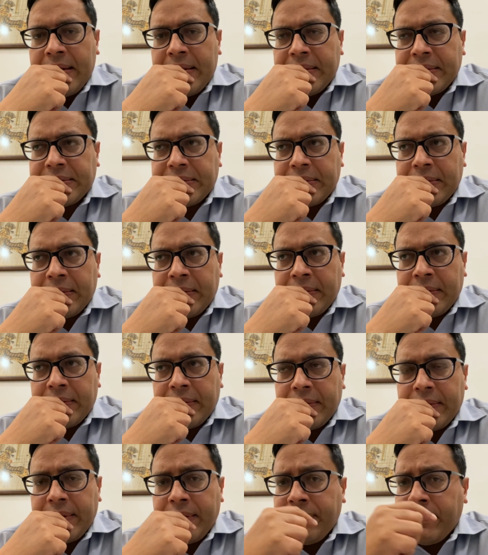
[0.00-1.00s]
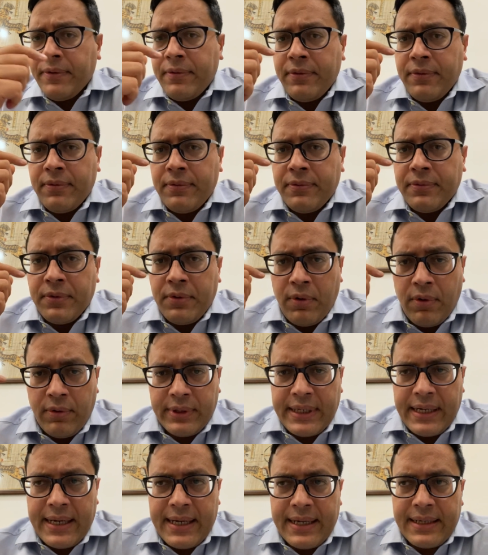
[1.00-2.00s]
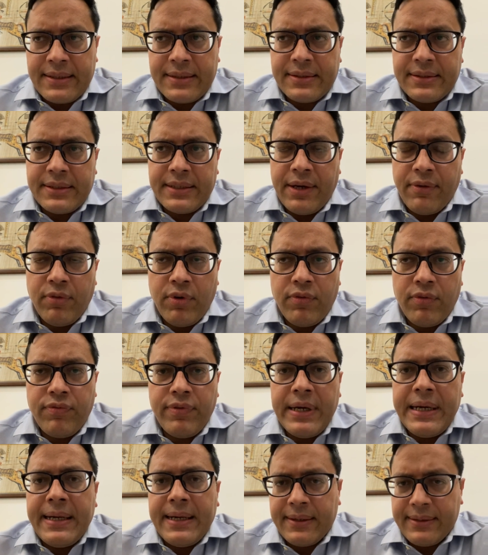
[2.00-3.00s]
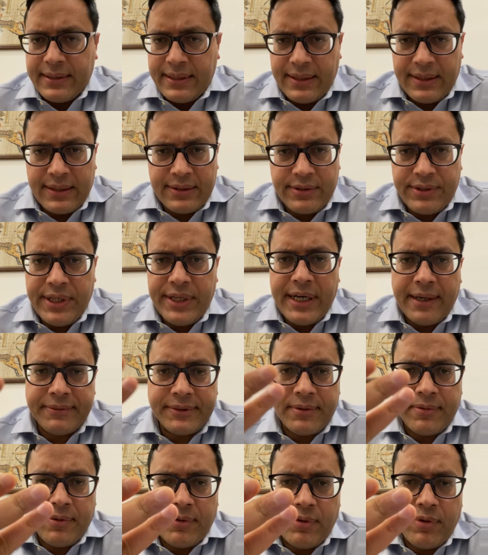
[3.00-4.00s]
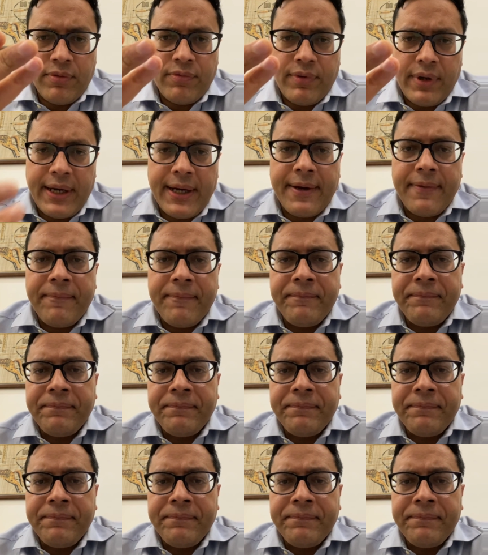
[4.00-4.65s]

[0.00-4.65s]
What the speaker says: So if you know that haemophilia, there are three types of haemophilia.